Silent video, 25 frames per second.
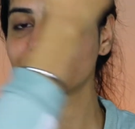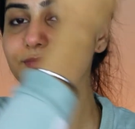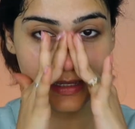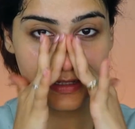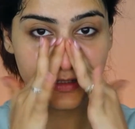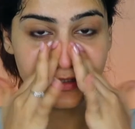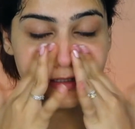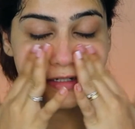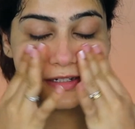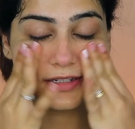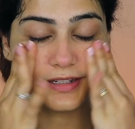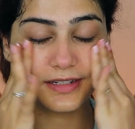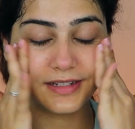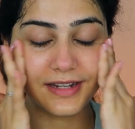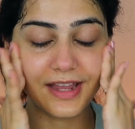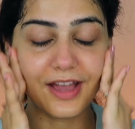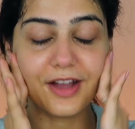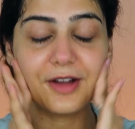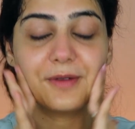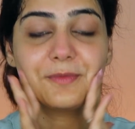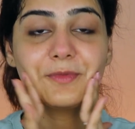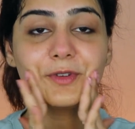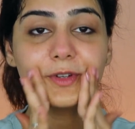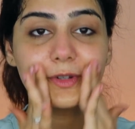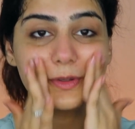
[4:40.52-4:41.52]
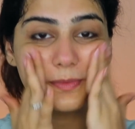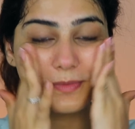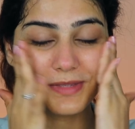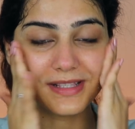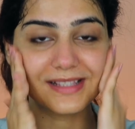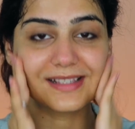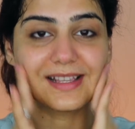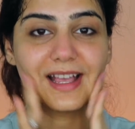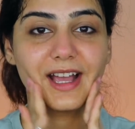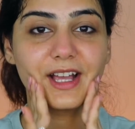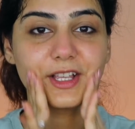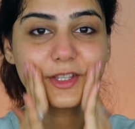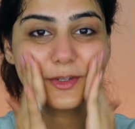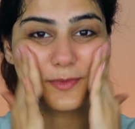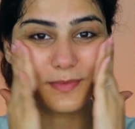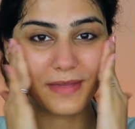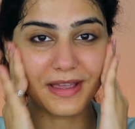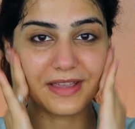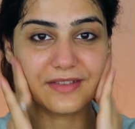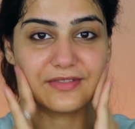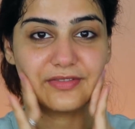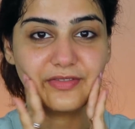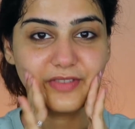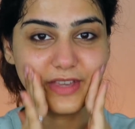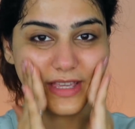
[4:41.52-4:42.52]
And now I'm going to massage
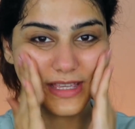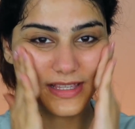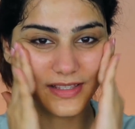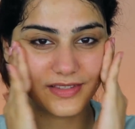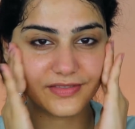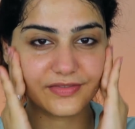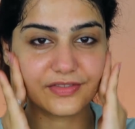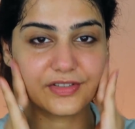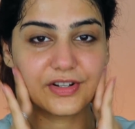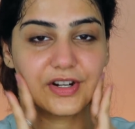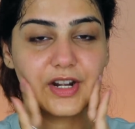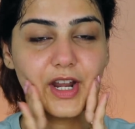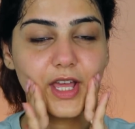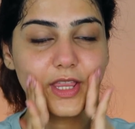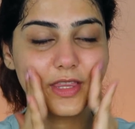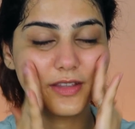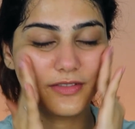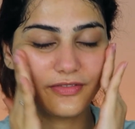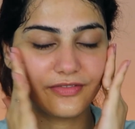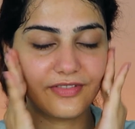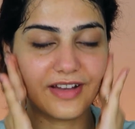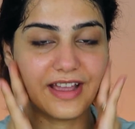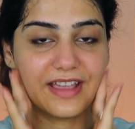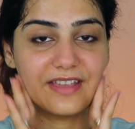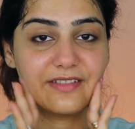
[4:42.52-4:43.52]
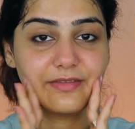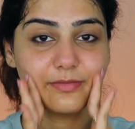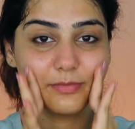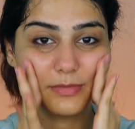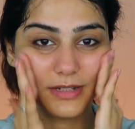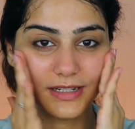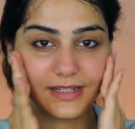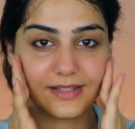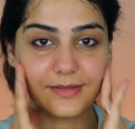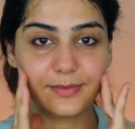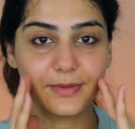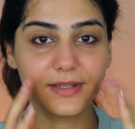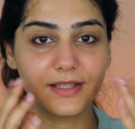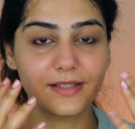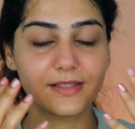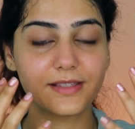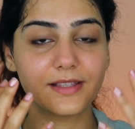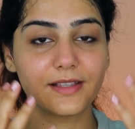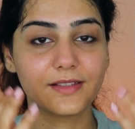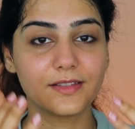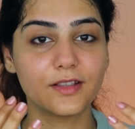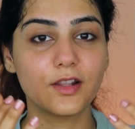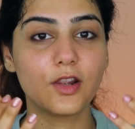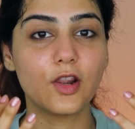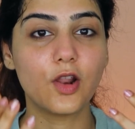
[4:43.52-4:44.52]
my face for another 5 minutes because
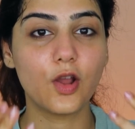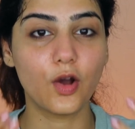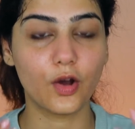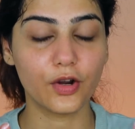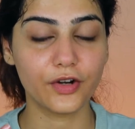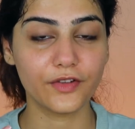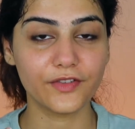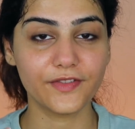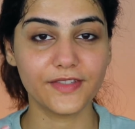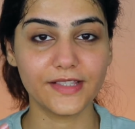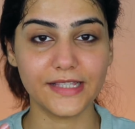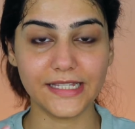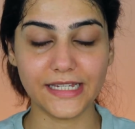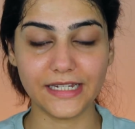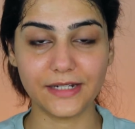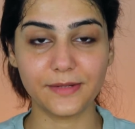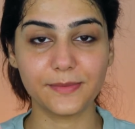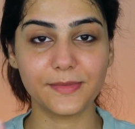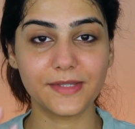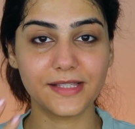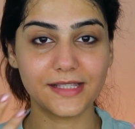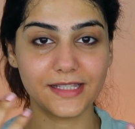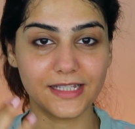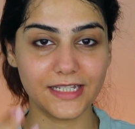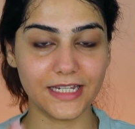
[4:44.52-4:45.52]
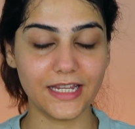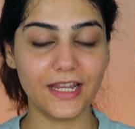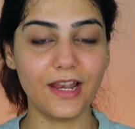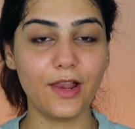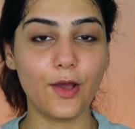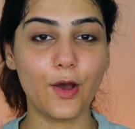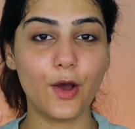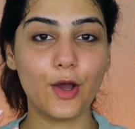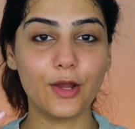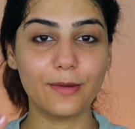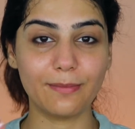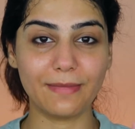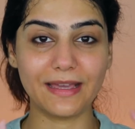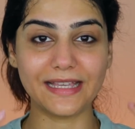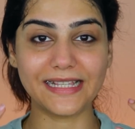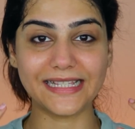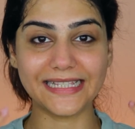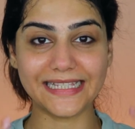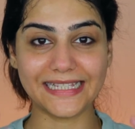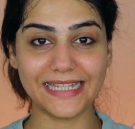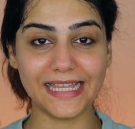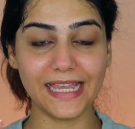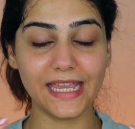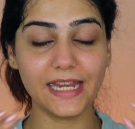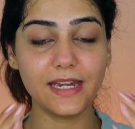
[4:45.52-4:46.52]
there's a lot of serum still on my
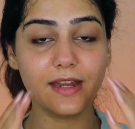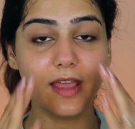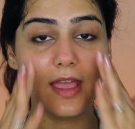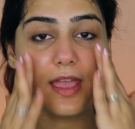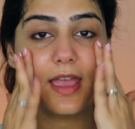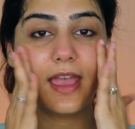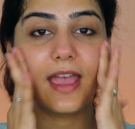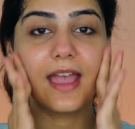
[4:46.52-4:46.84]
skin